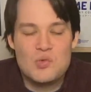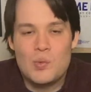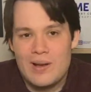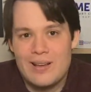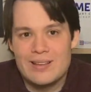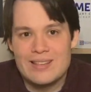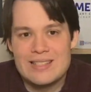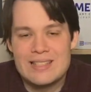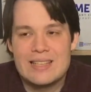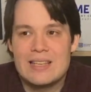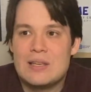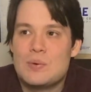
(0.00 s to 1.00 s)

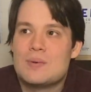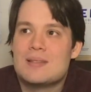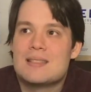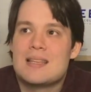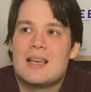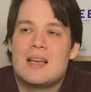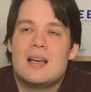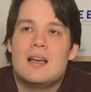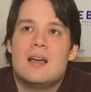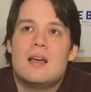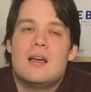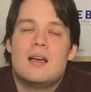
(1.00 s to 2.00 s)
was, it was
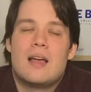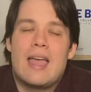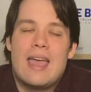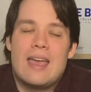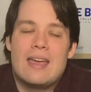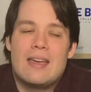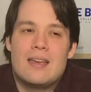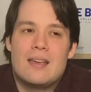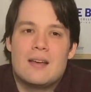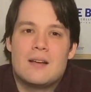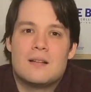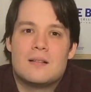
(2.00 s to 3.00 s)
a